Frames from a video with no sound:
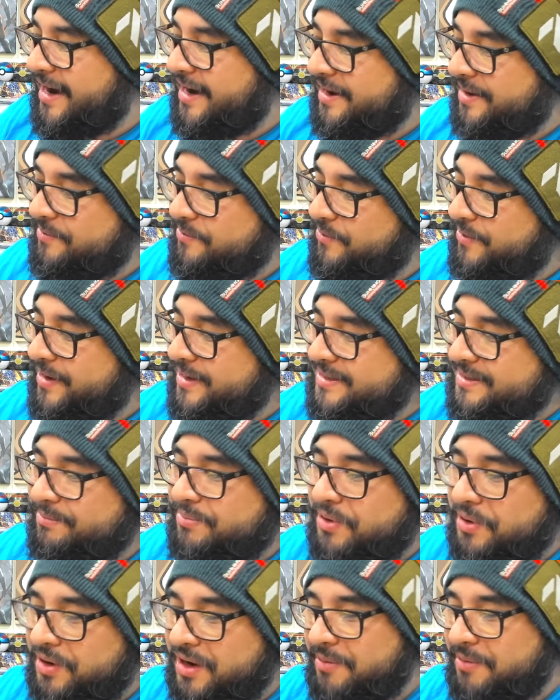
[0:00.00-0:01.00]
and one's a
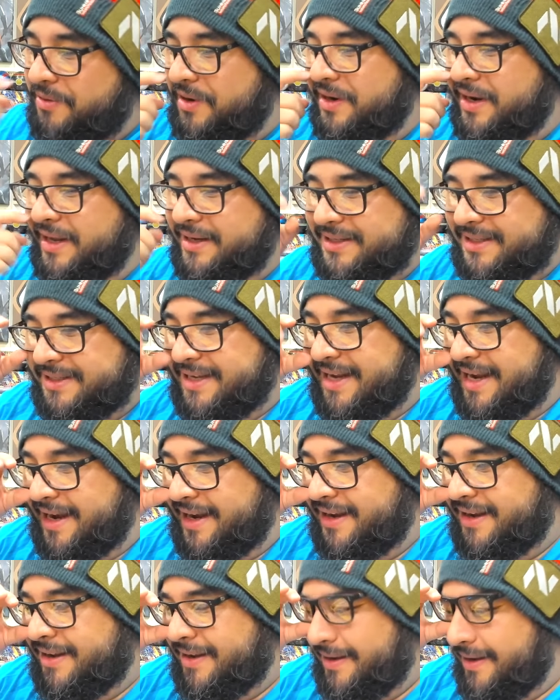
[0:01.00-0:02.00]
Pokemon. They're just like
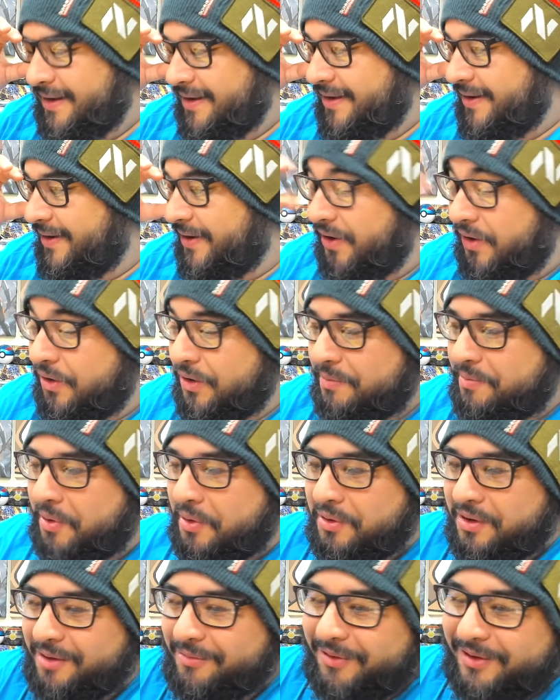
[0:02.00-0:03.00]
all
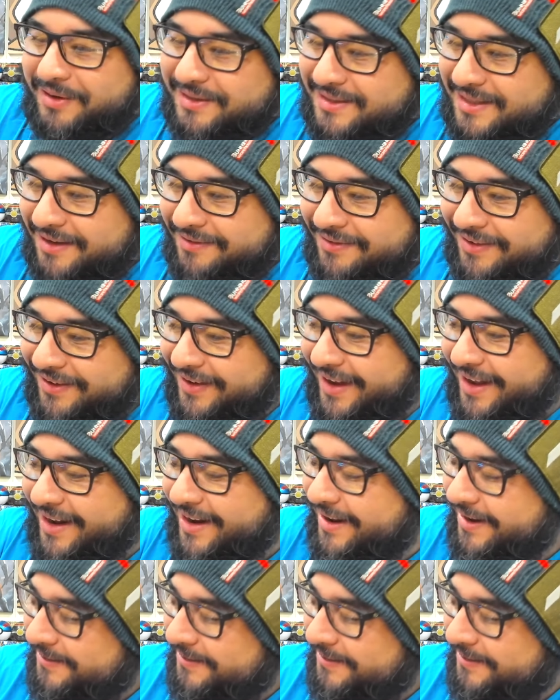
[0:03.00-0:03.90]
Pokemon stuff. I don't get it.